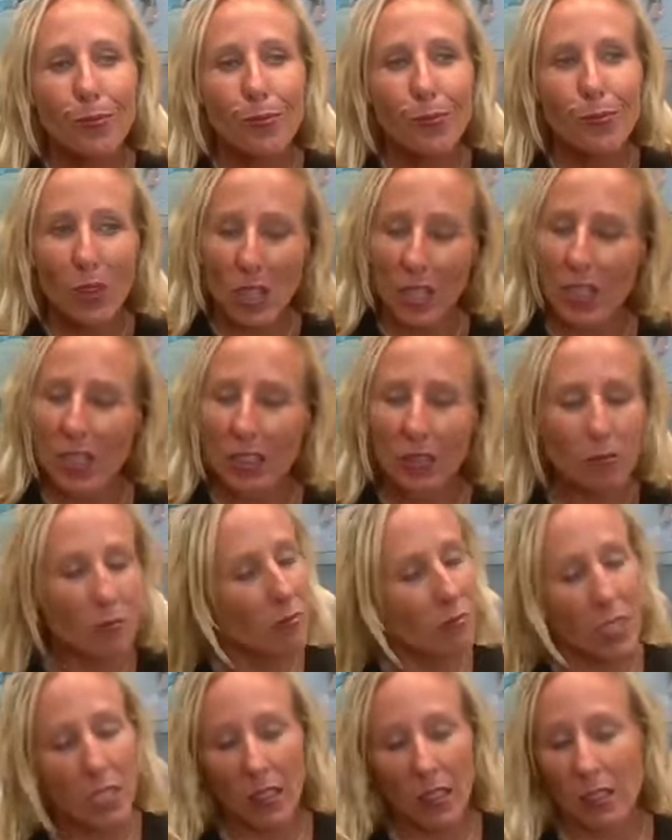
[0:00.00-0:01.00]
it
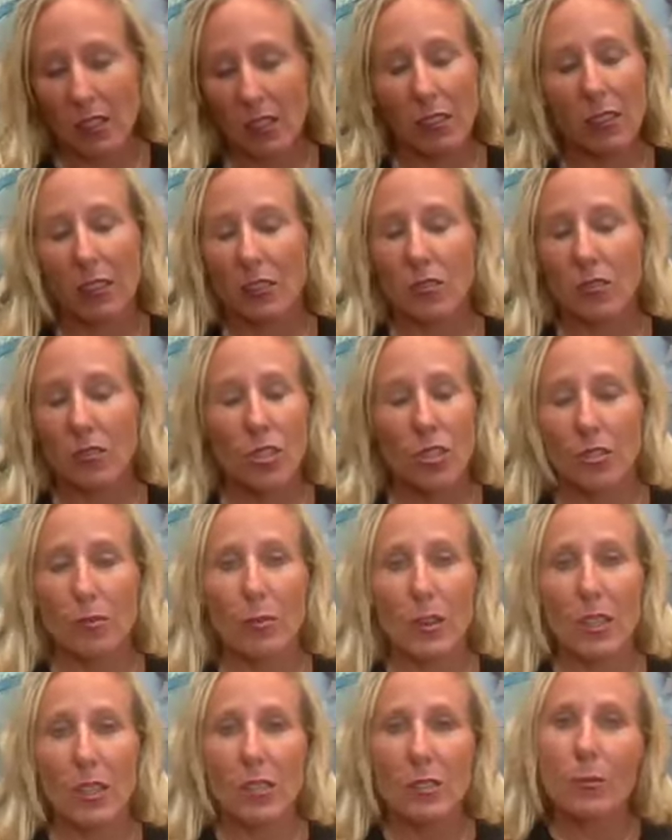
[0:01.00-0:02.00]
just
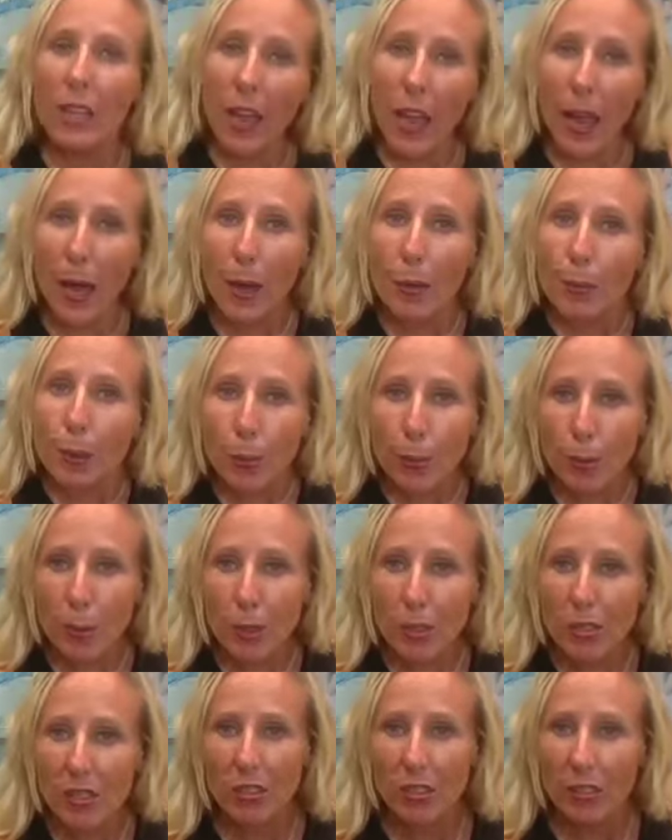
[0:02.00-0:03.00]
makes me a happier
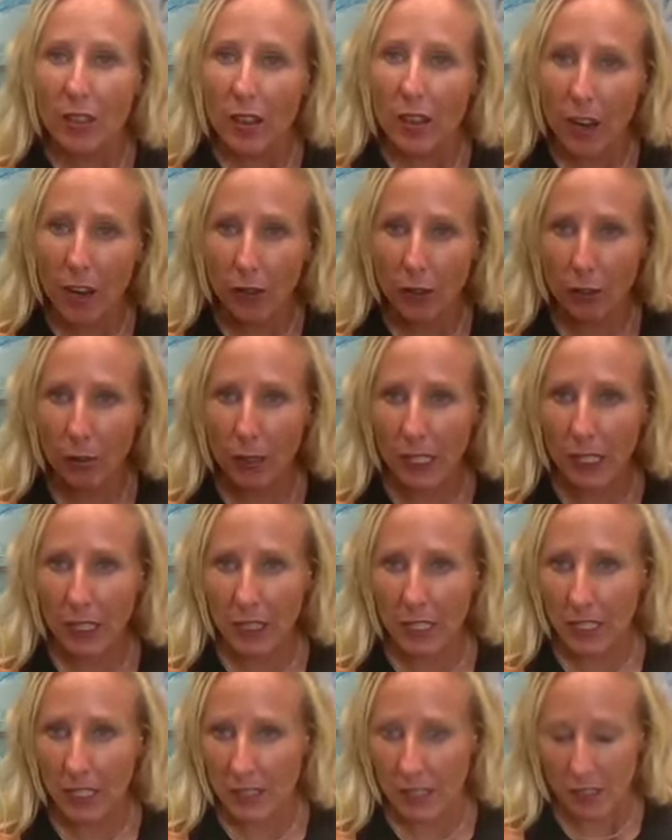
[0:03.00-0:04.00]
person. Everybody
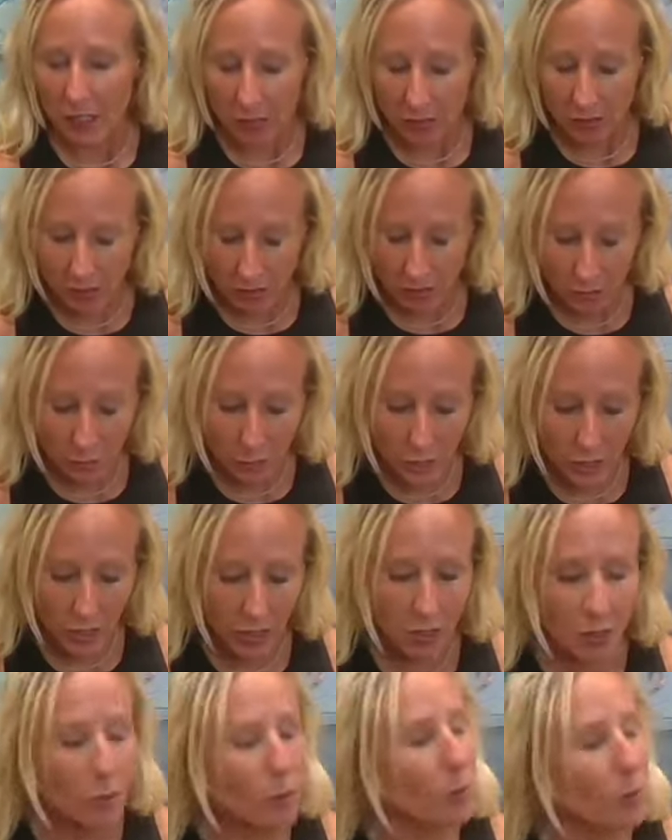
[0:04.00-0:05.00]
likes it
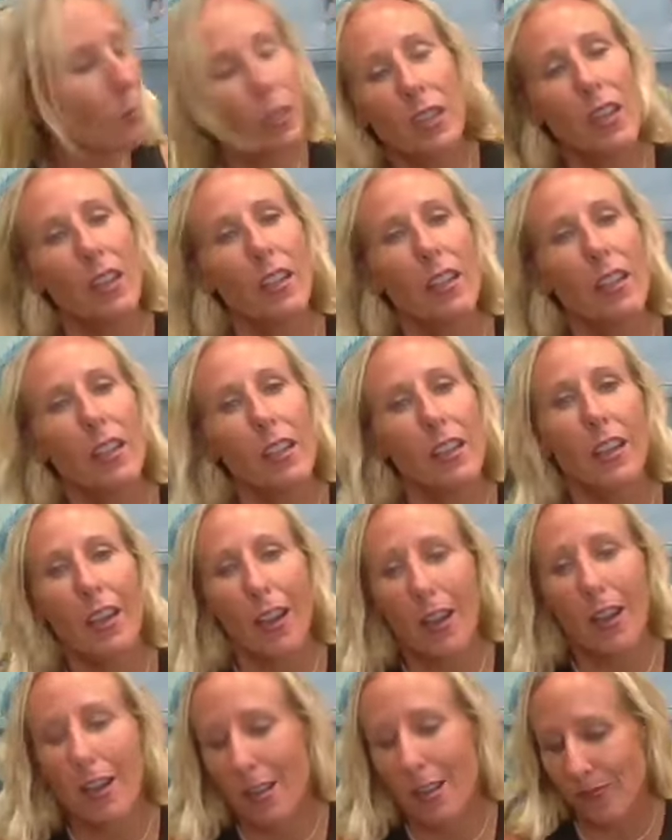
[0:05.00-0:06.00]
when I
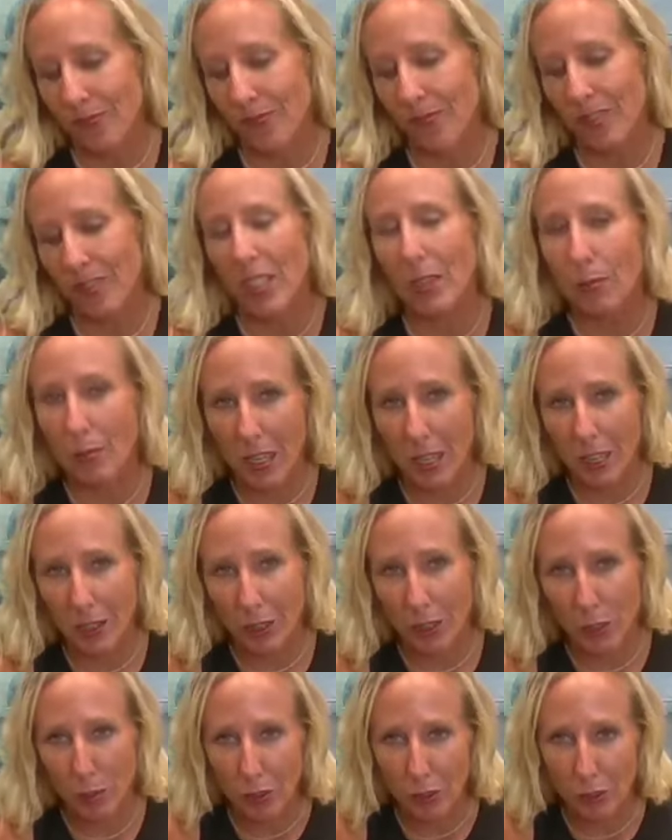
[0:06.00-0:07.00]
get my
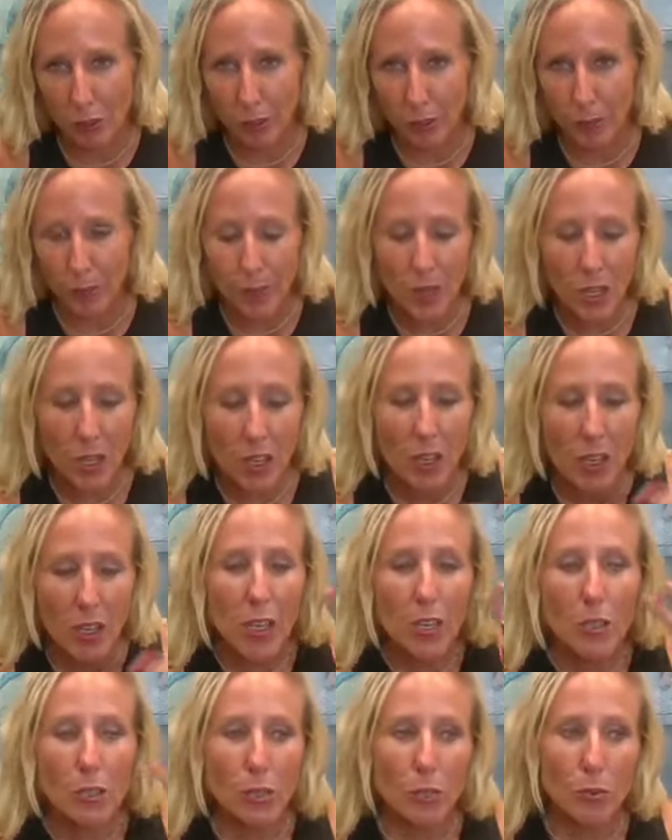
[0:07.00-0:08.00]
acupuncture.
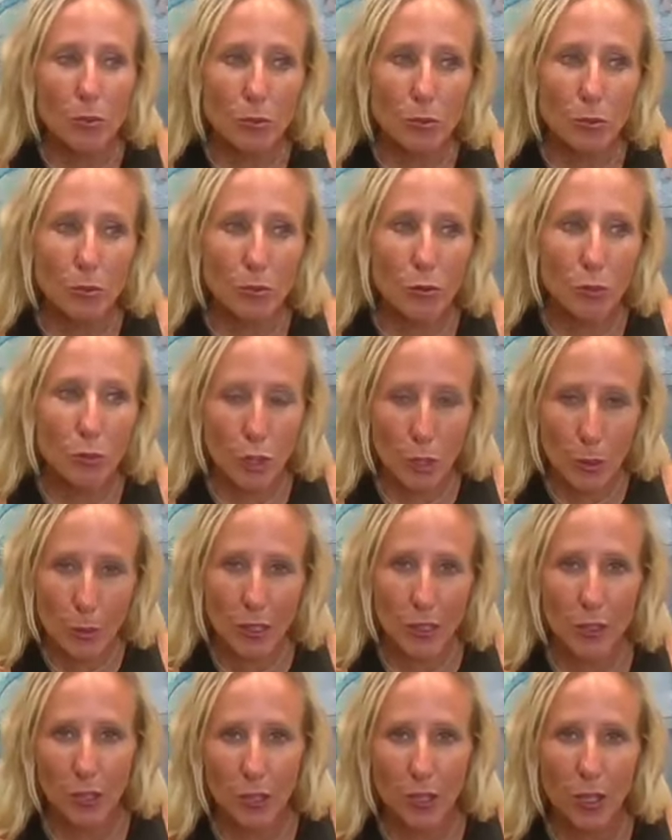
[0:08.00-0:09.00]
So 2
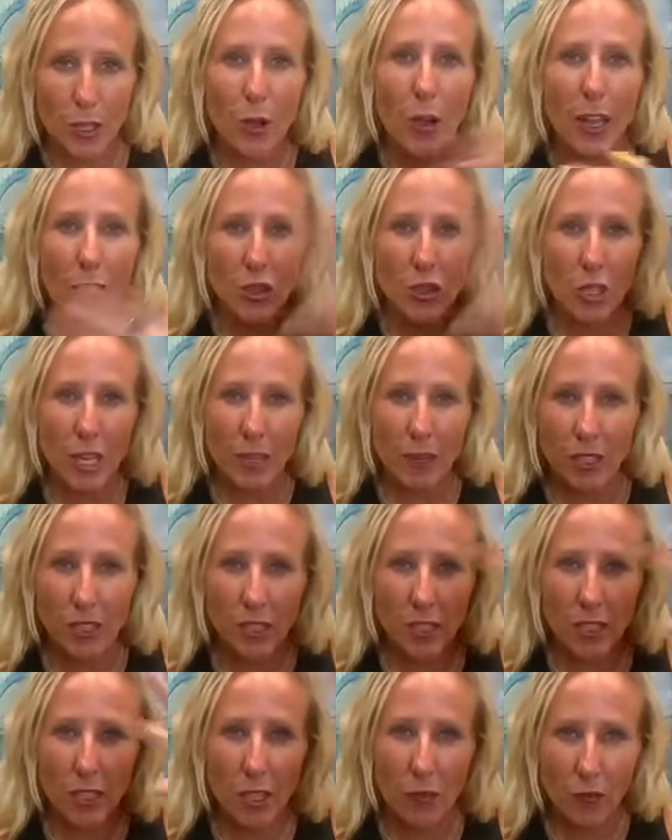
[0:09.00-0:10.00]
weeks ago, I drive like
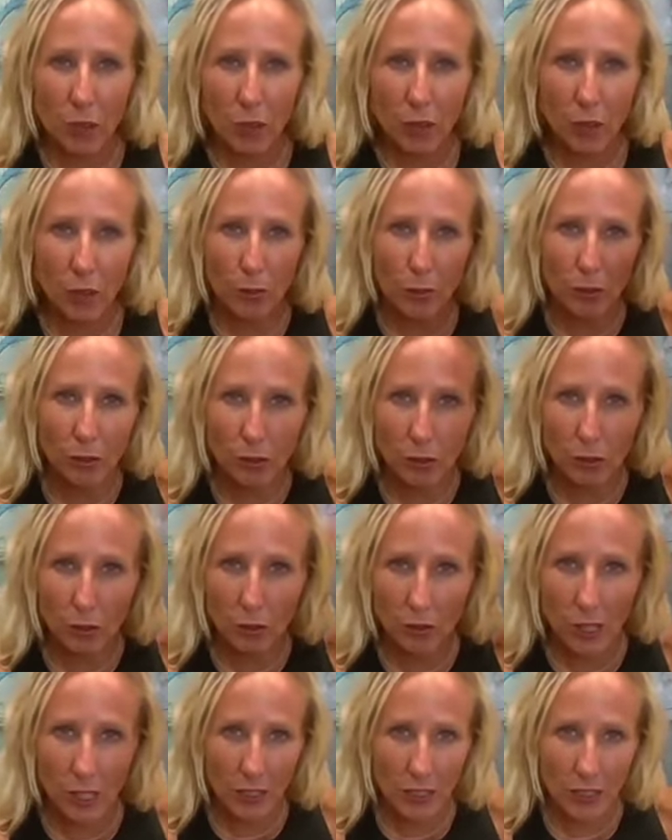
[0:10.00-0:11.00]
a convertible
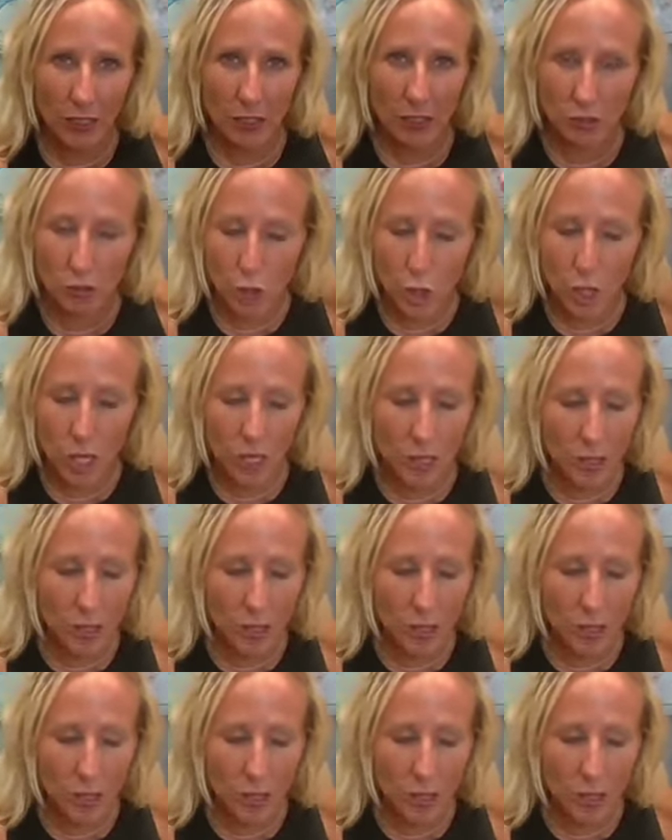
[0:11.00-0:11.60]
truck.